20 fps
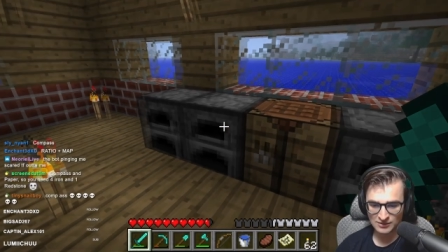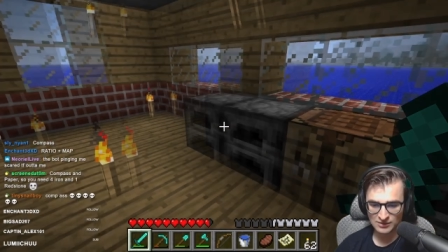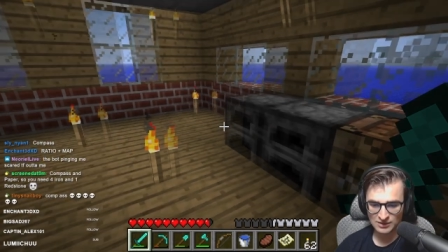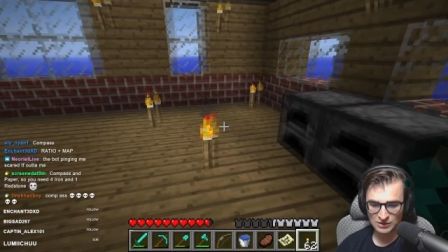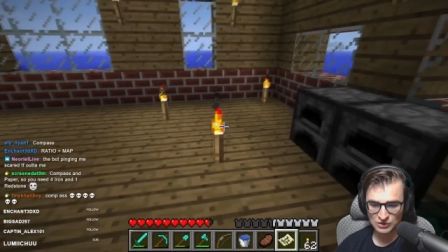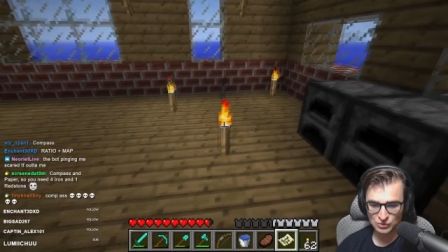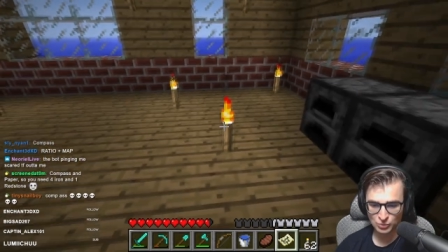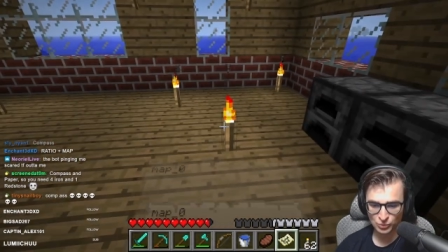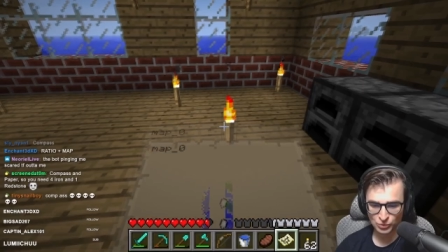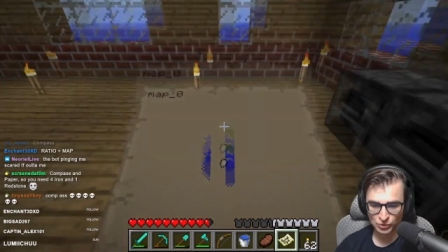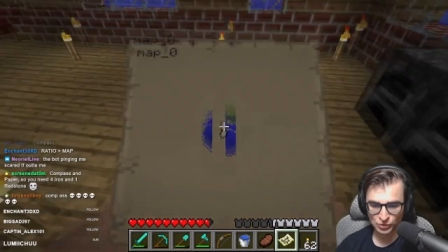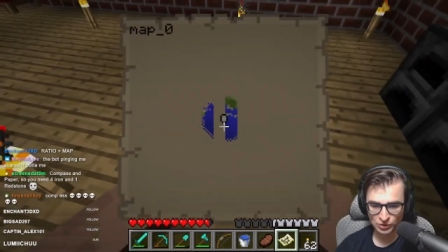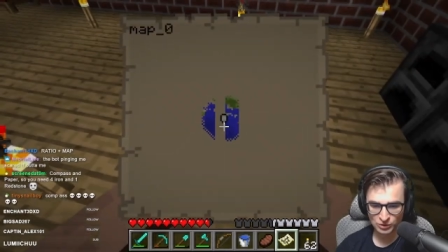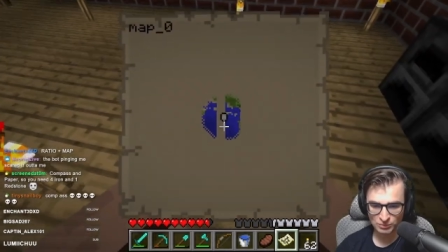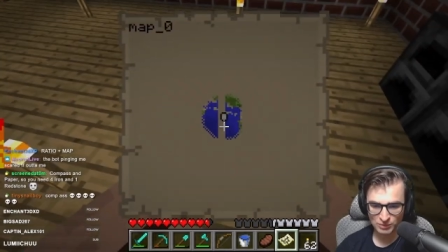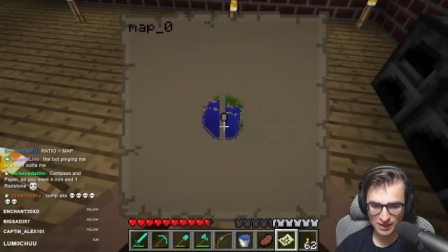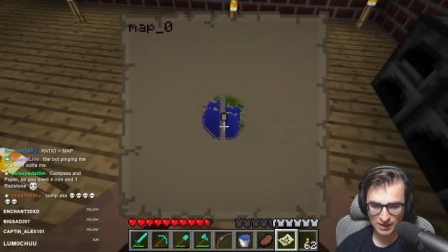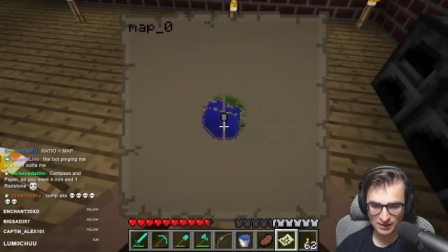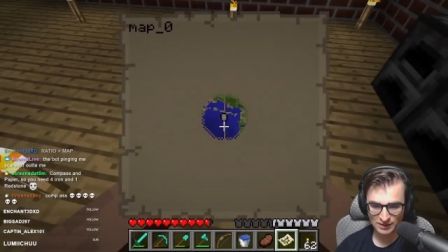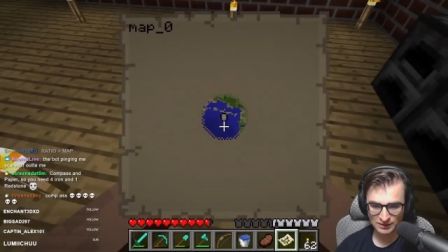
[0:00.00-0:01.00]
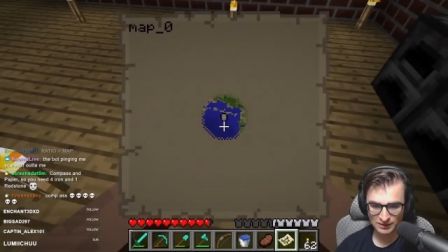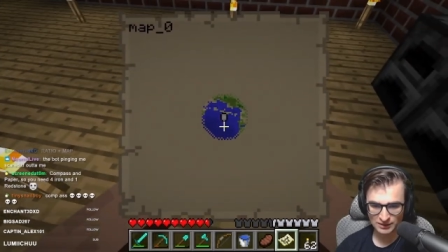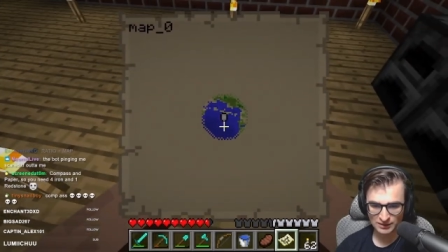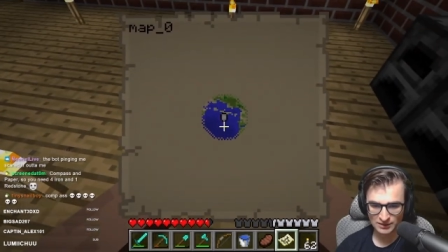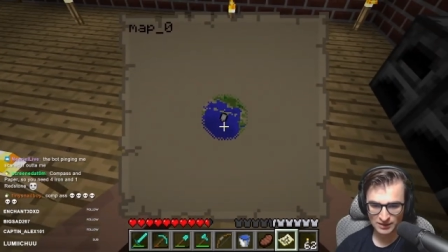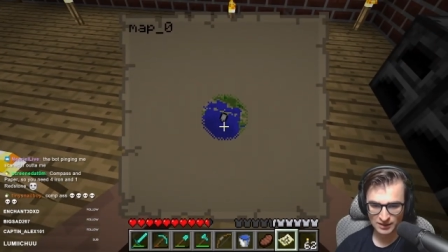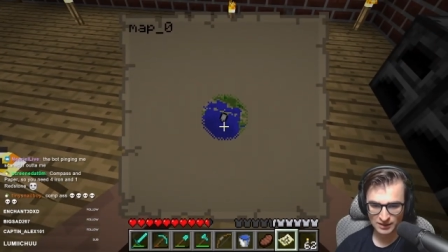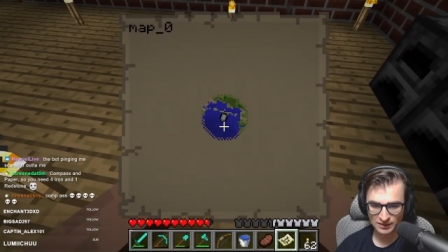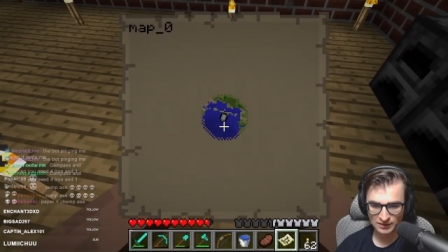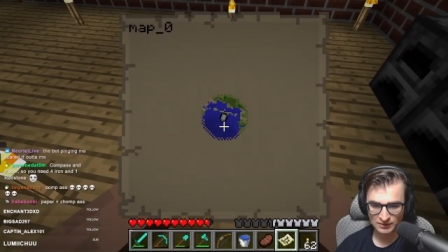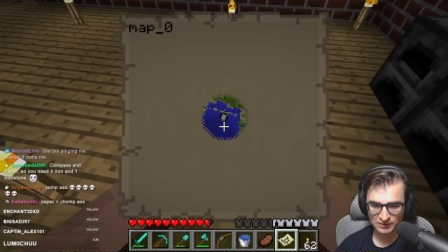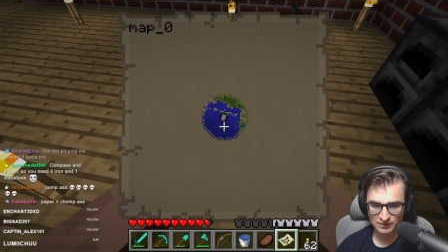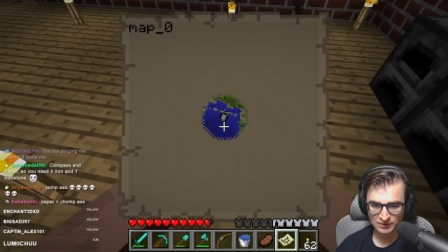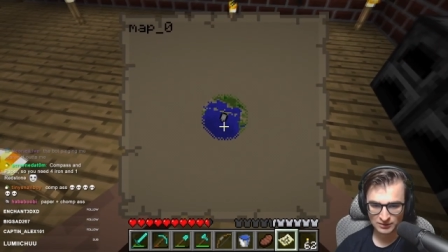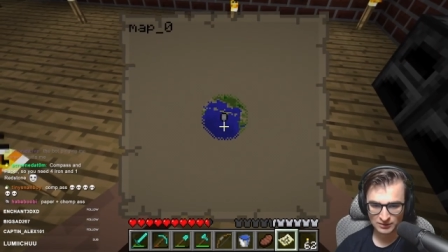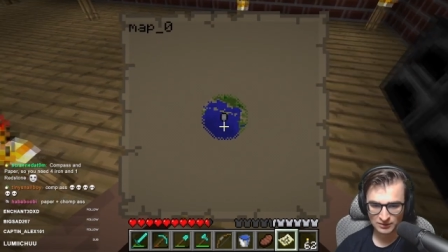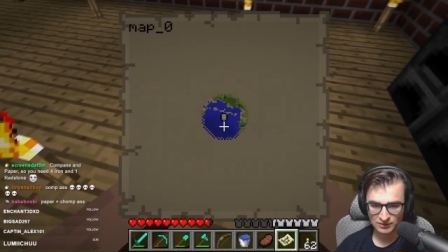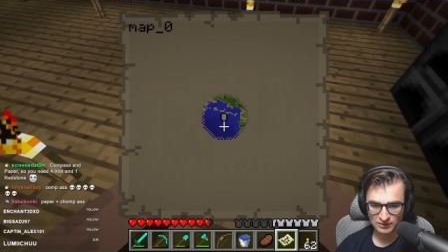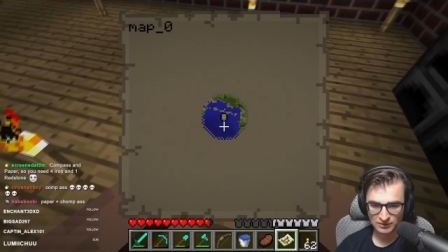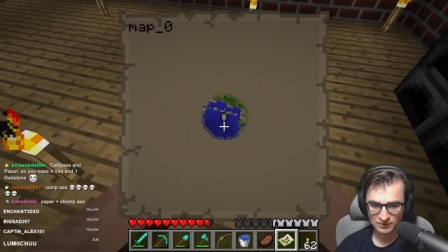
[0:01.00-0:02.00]
take for granted in the modern
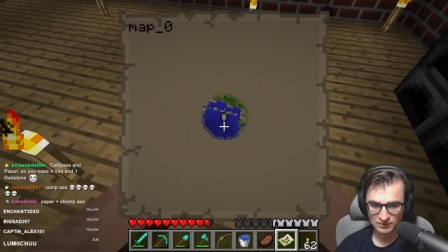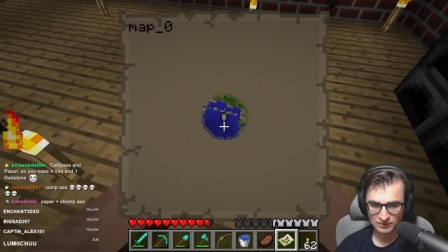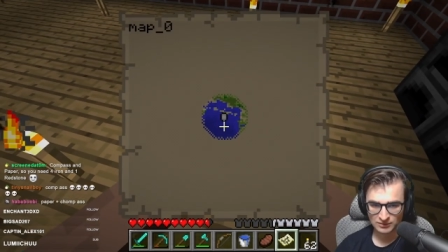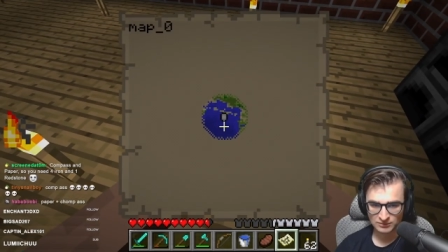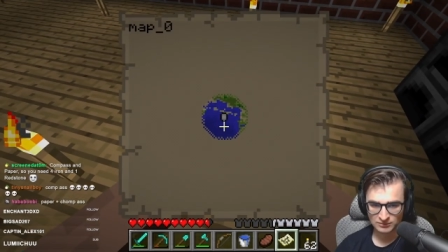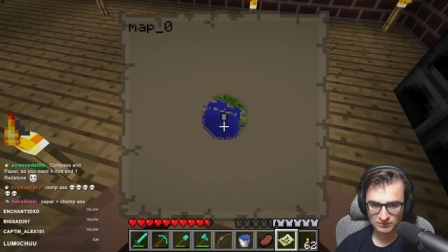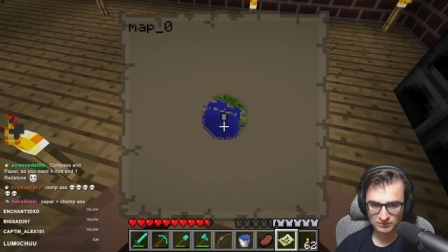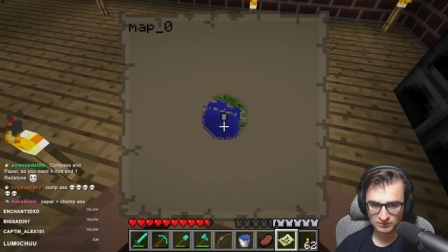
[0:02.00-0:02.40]
versions.